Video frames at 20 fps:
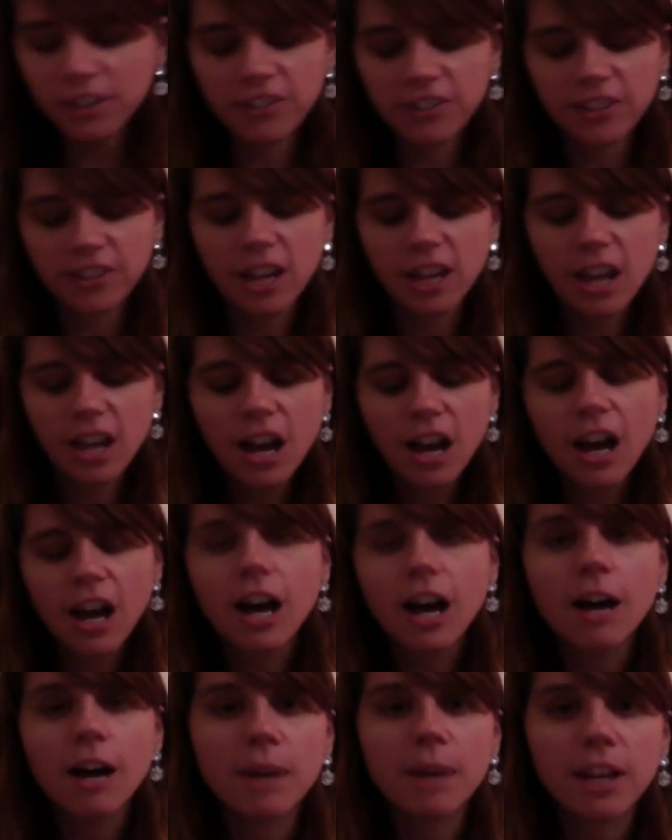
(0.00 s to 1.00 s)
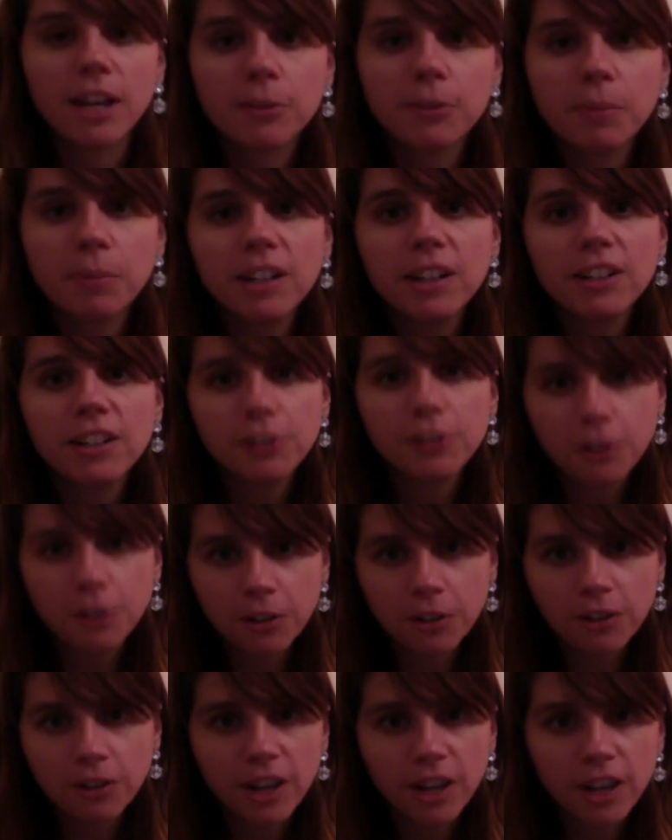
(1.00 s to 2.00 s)
see. I spent a
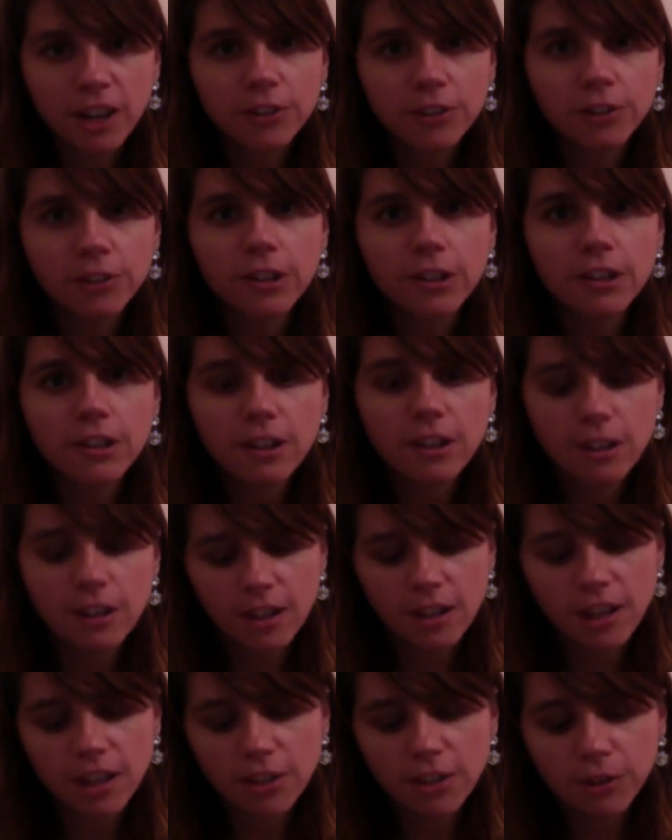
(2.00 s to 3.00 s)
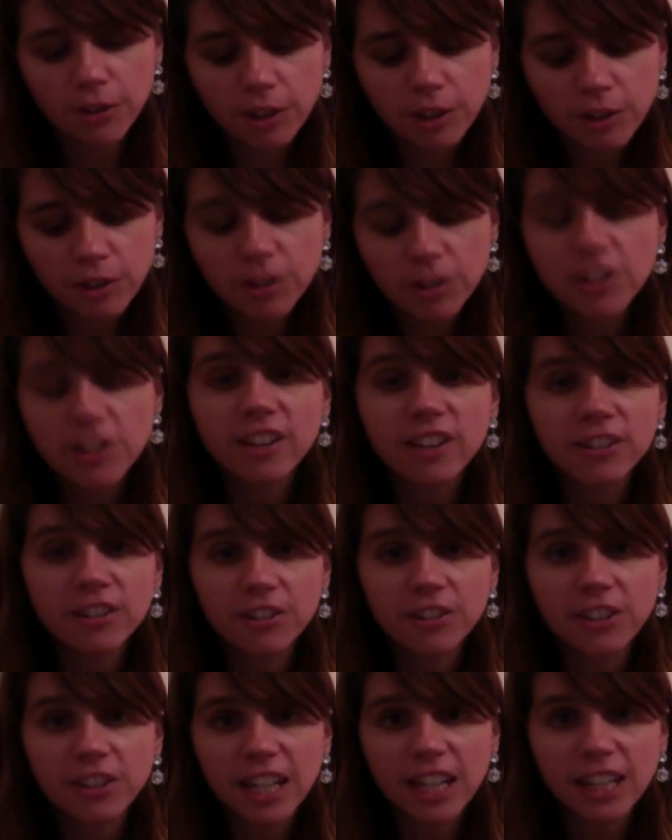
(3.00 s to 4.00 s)
total of
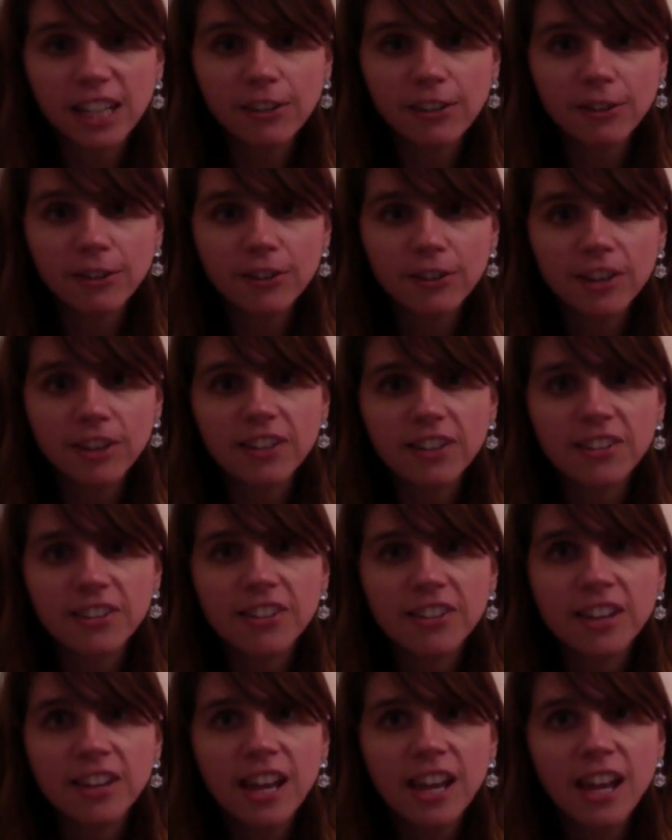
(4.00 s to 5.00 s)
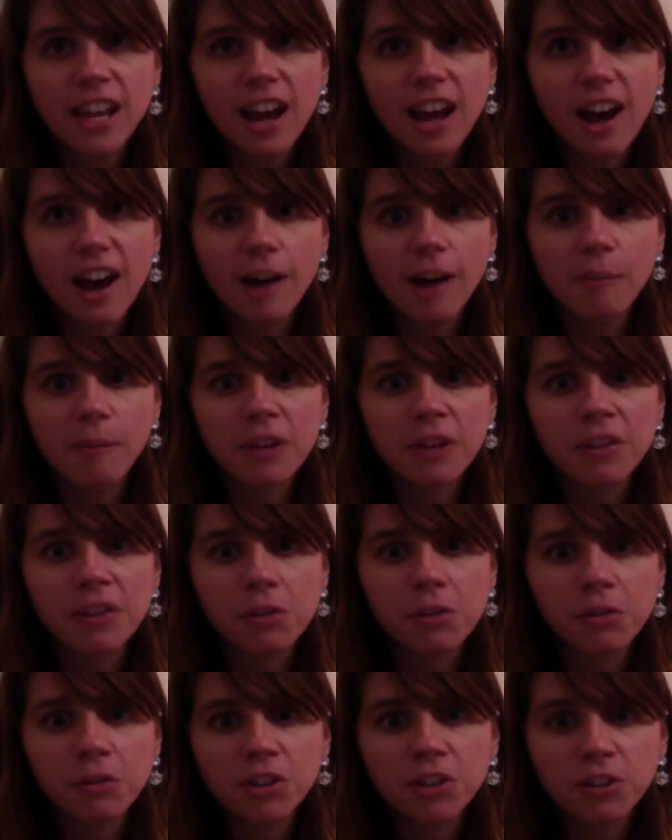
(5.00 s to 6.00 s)
$133.82 at the
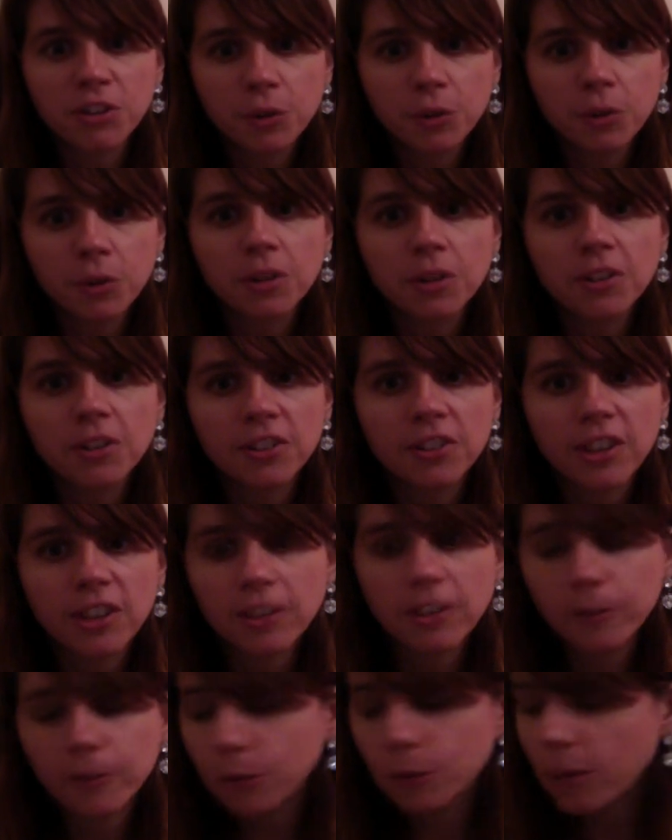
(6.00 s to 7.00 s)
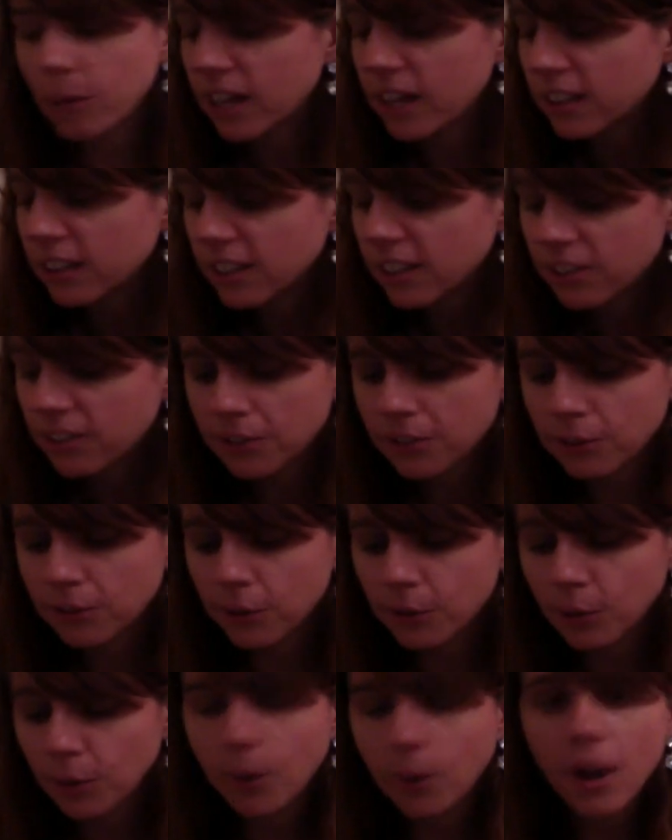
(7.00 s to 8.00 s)
3 stores and the 2 outlets.
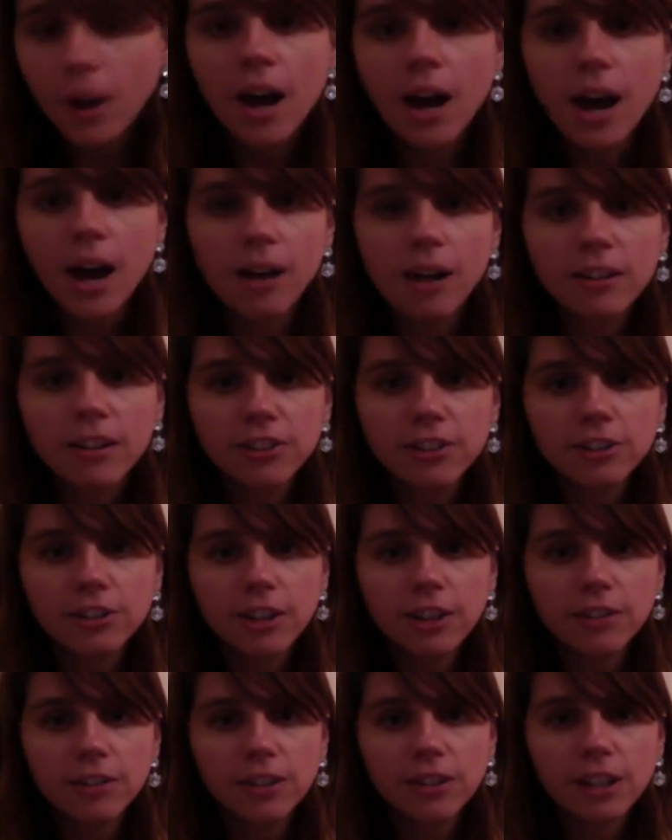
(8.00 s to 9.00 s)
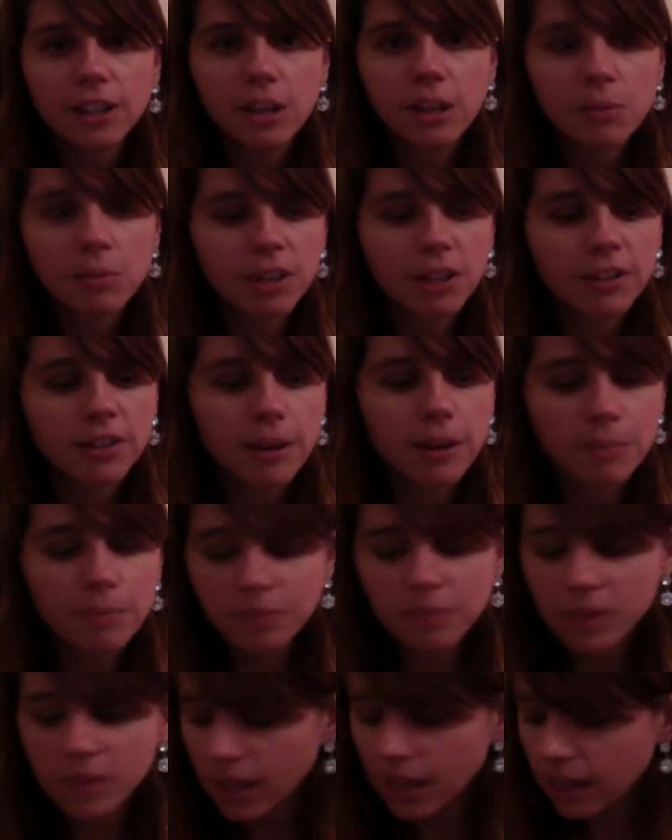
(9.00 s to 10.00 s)
So I'm going to show you everything I picked up.
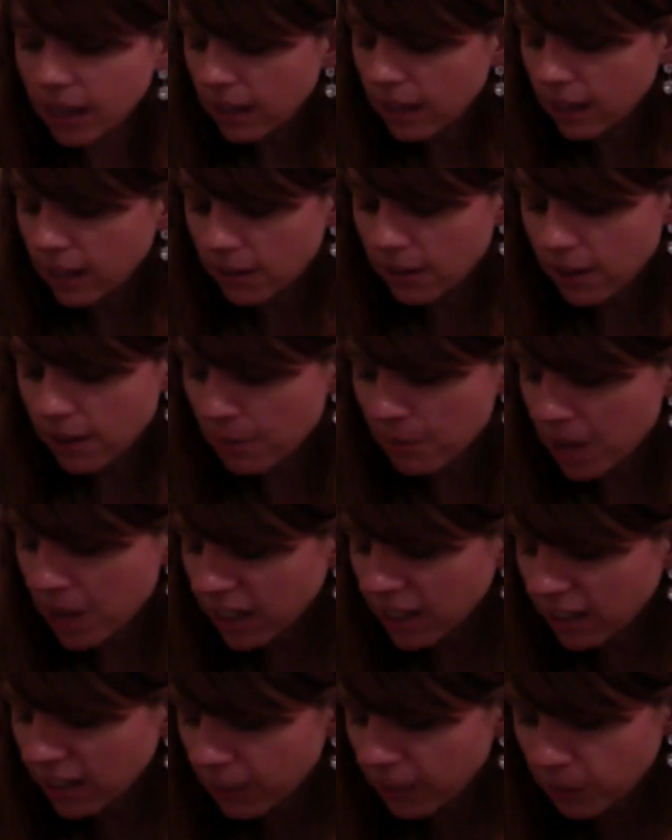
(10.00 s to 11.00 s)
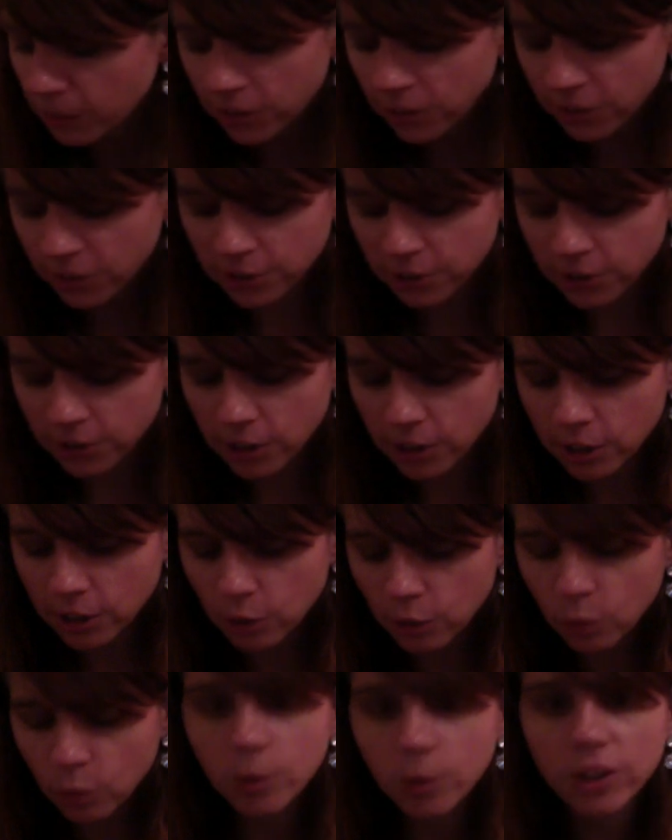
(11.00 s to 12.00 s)
And I guess I'm going to
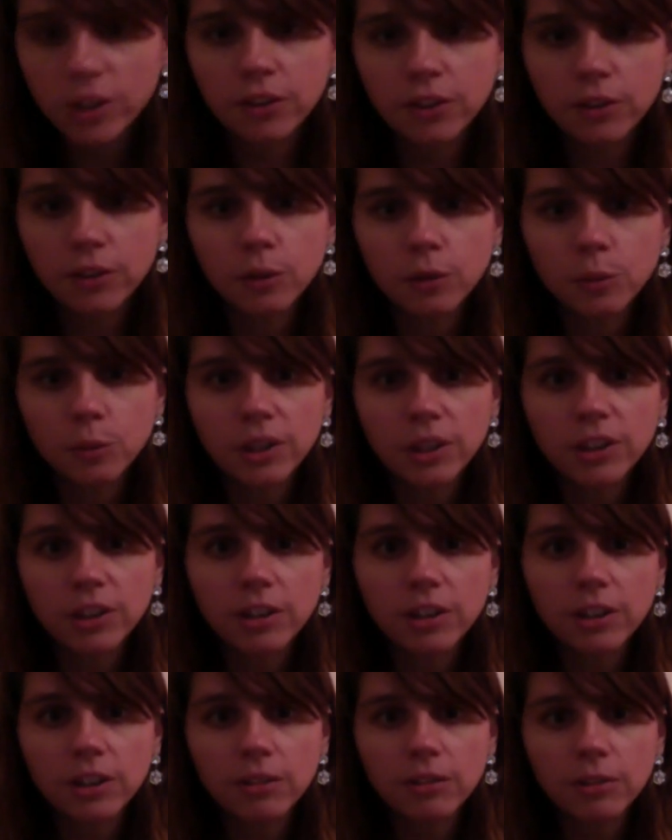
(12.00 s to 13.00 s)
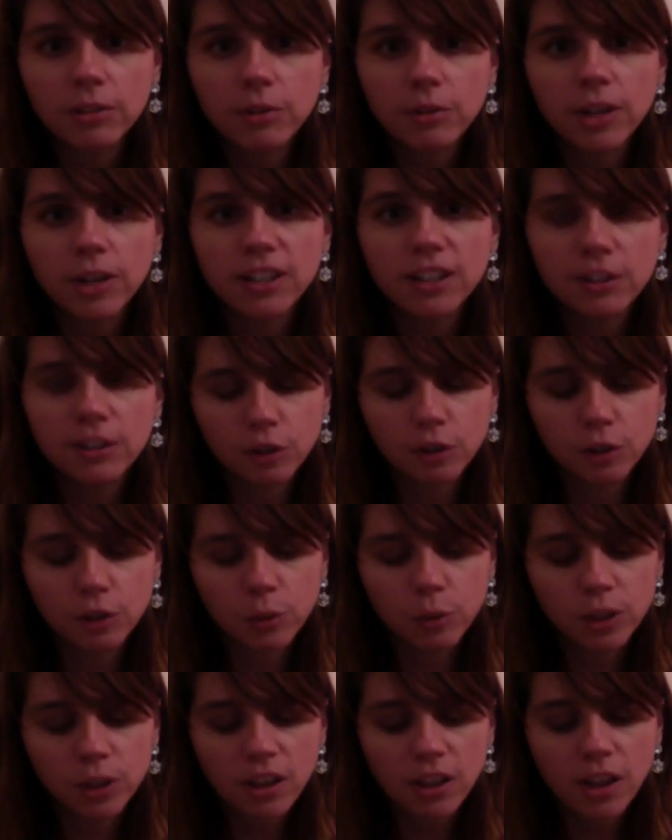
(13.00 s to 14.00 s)
start with Goodwill, the regular
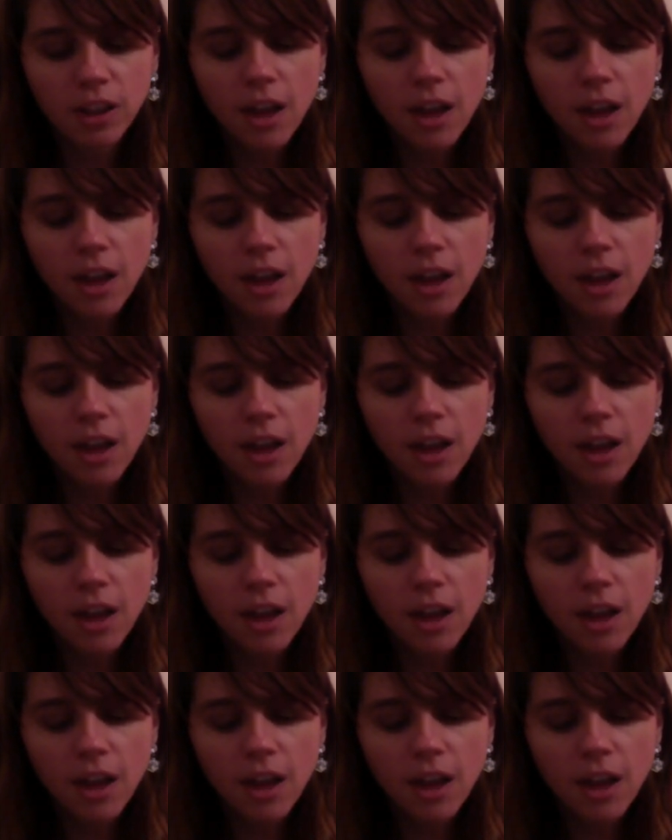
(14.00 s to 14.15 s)
Goodwill,